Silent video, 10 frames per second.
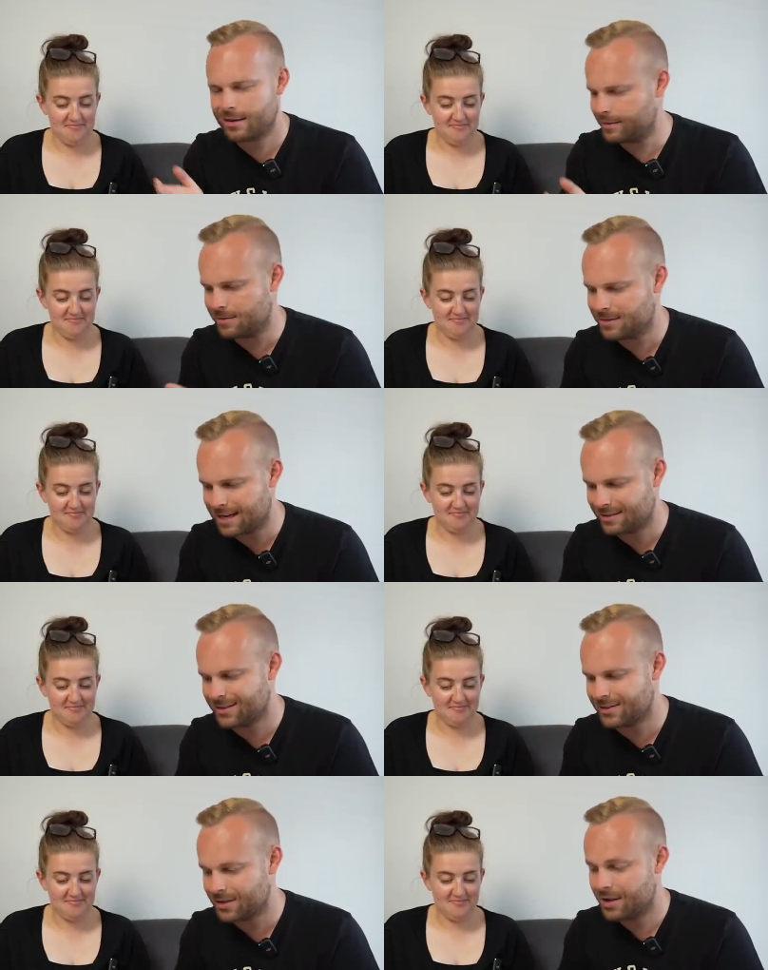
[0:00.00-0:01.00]
Speaker 1: aren't those
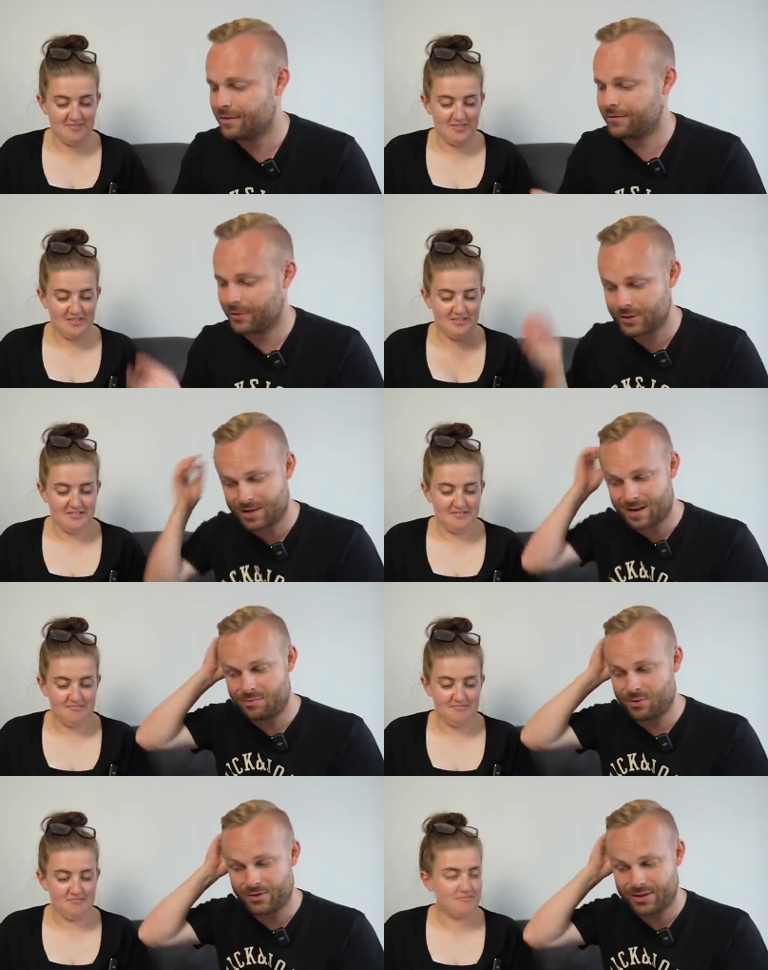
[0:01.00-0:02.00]
letters. For
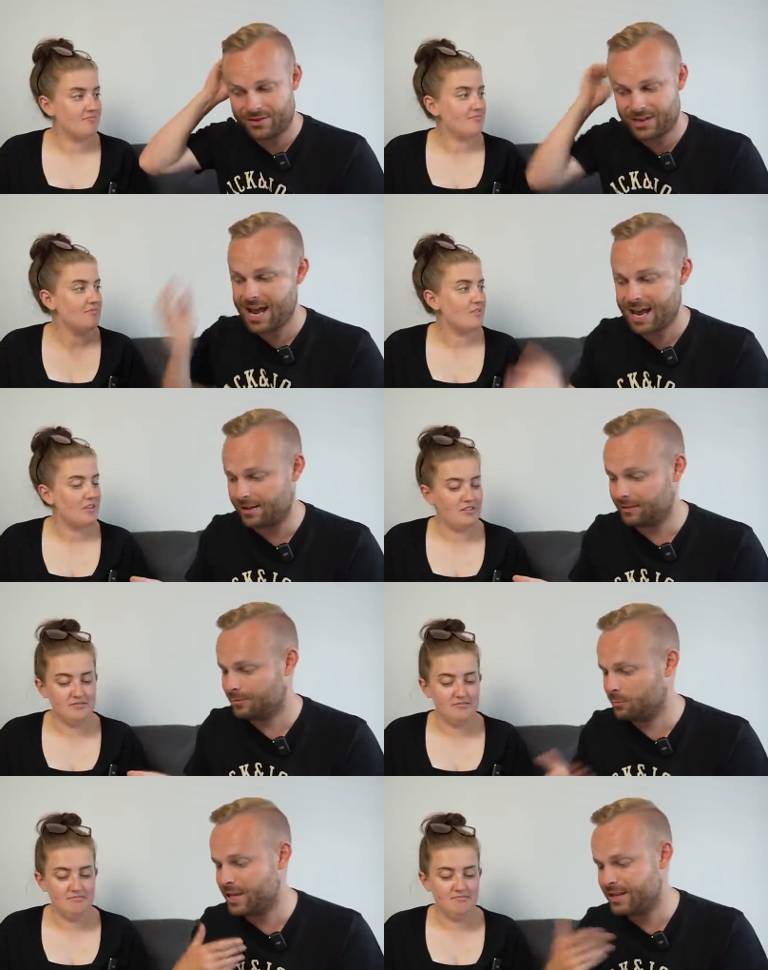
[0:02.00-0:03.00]
example, the, the
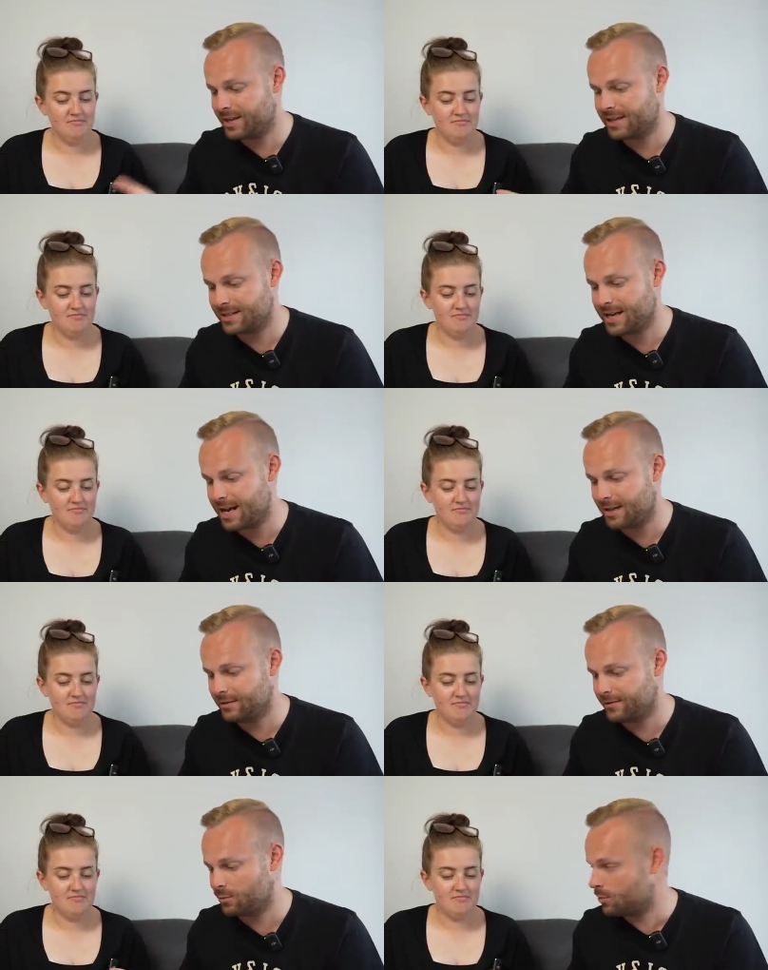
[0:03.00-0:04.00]
L, we think is an
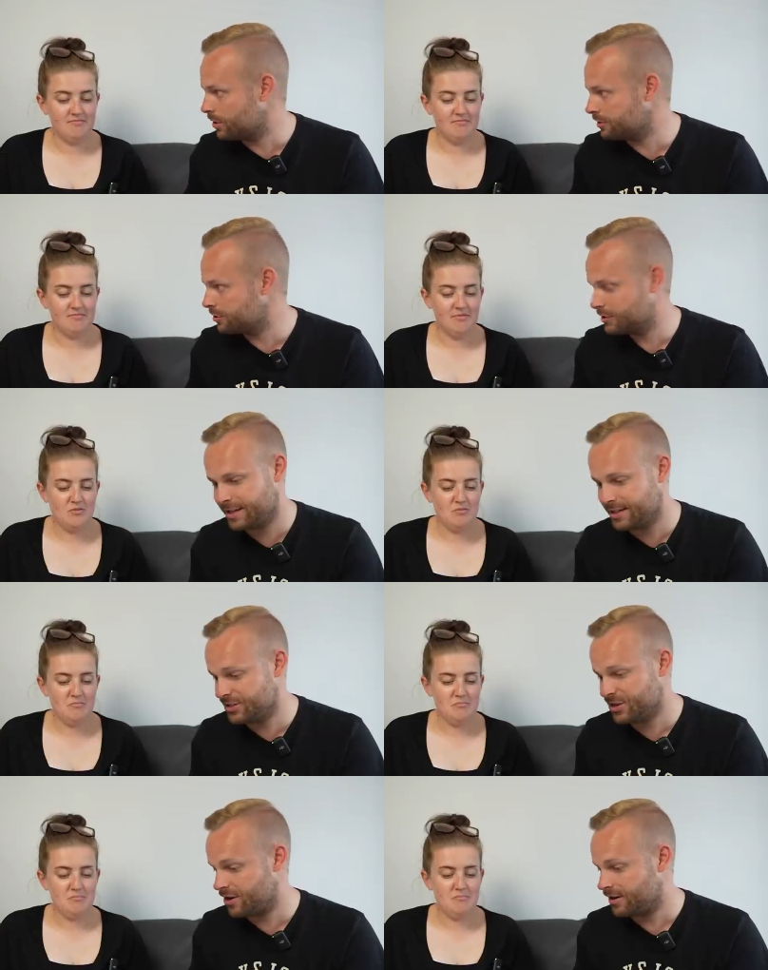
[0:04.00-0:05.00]
L for watch,
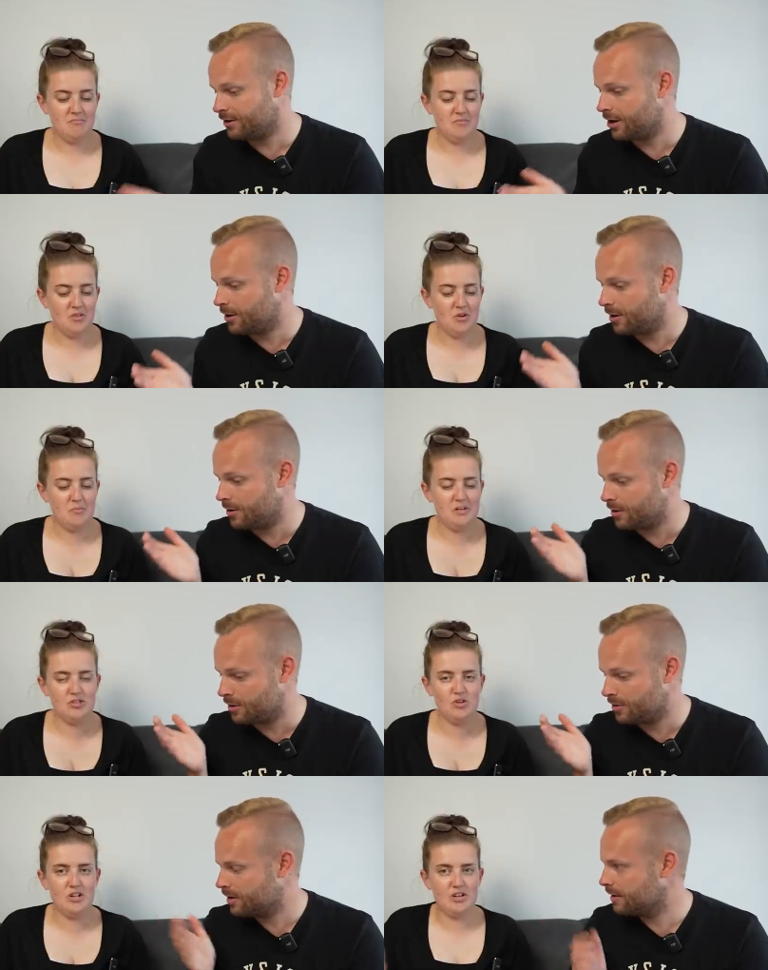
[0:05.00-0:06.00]
is not. A, no, a, but
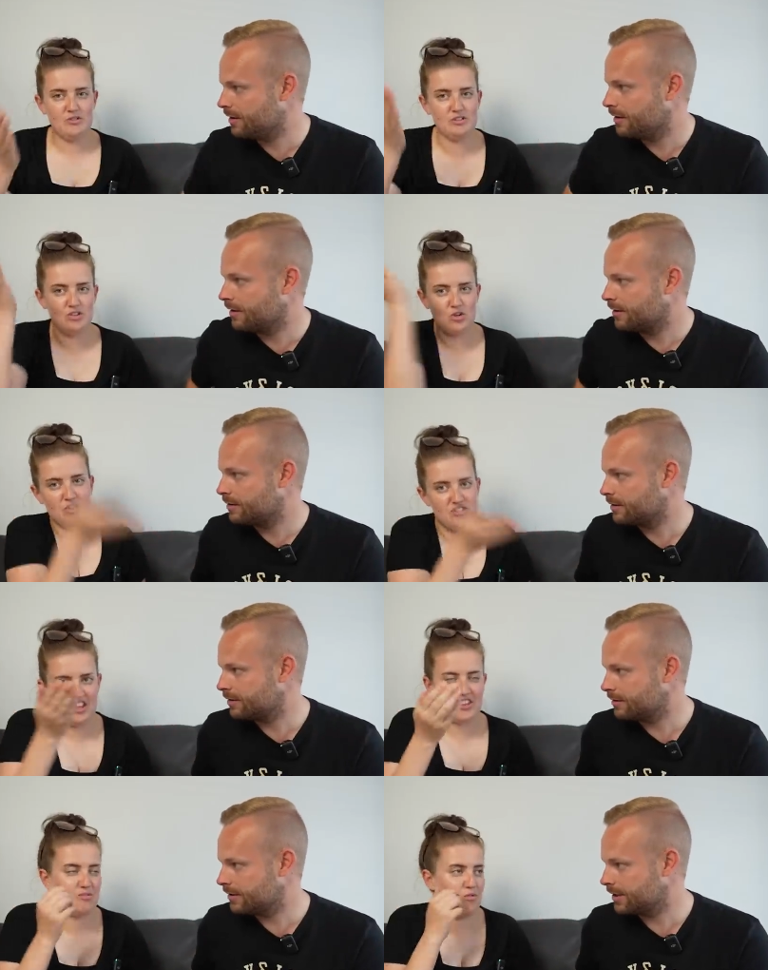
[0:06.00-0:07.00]
it's a, not
Speaker 2: an L because it's got a
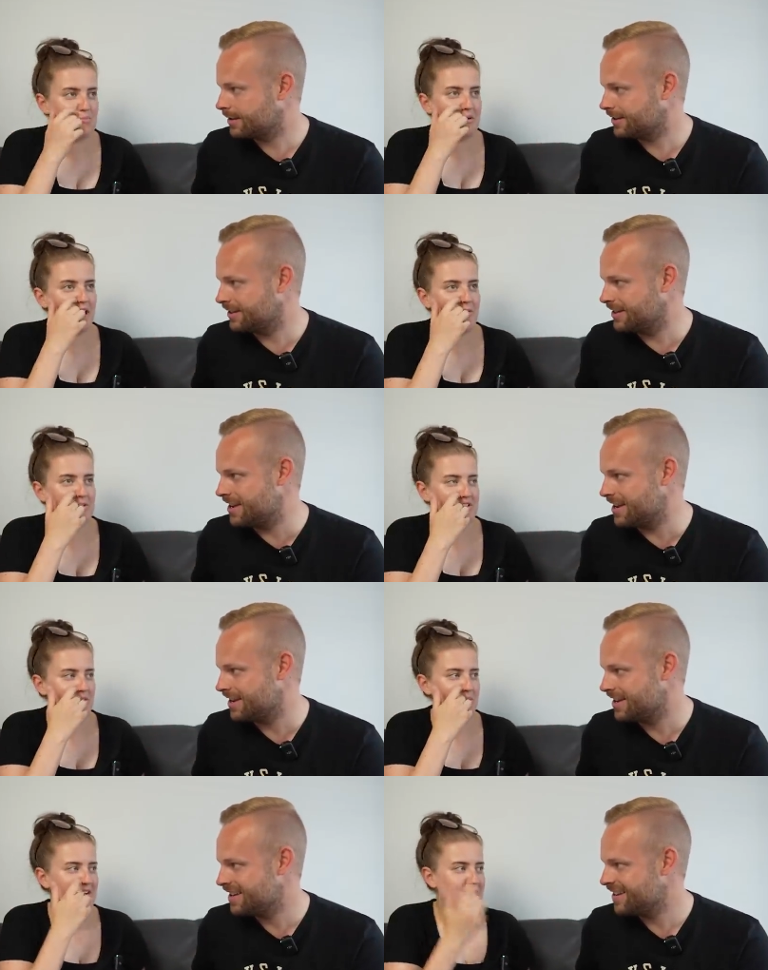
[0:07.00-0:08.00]
thing through, but I
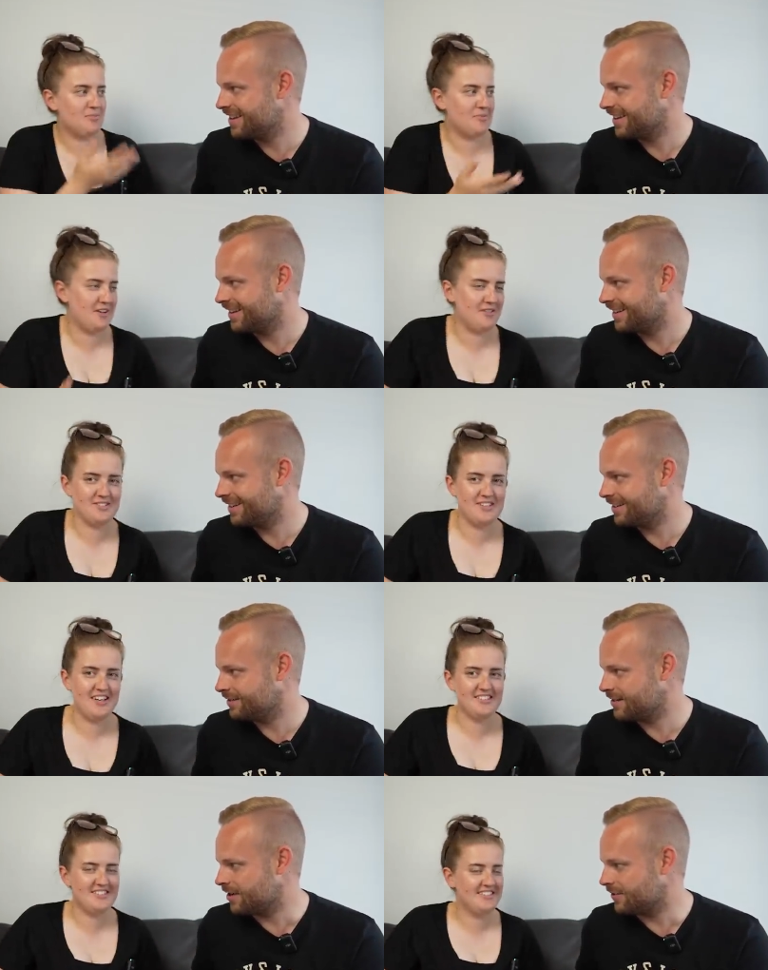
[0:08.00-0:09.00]
wouldn't know what else to pronounce
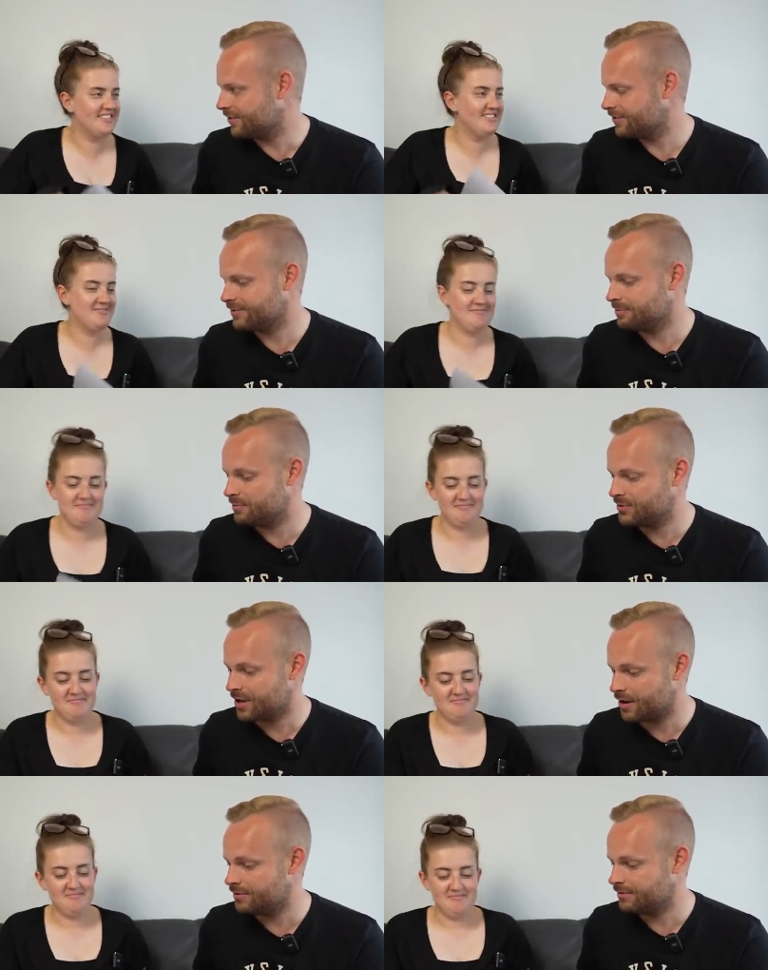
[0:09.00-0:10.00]
it as. No.
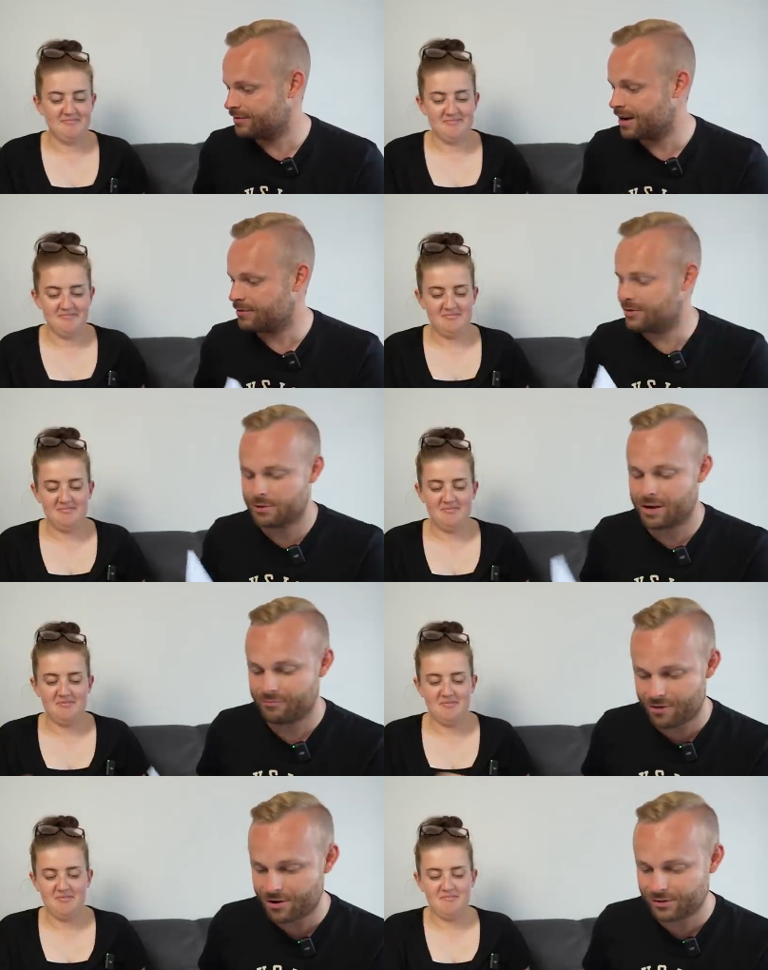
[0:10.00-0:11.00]
Speaker 1: So, no, you
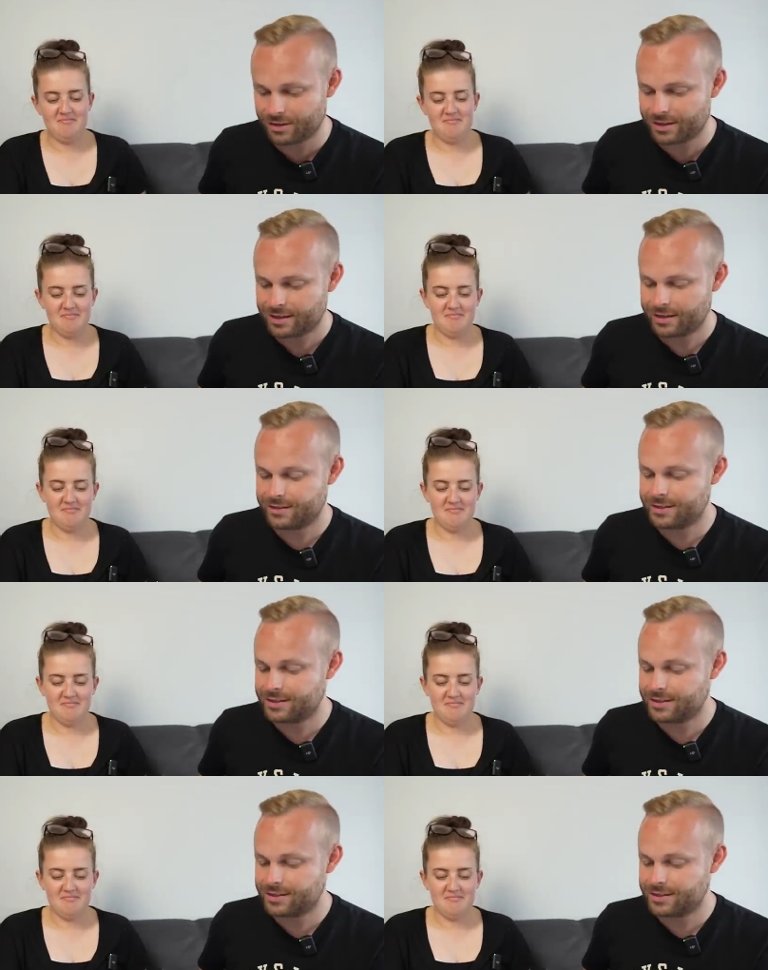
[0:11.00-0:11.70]
are wrong. It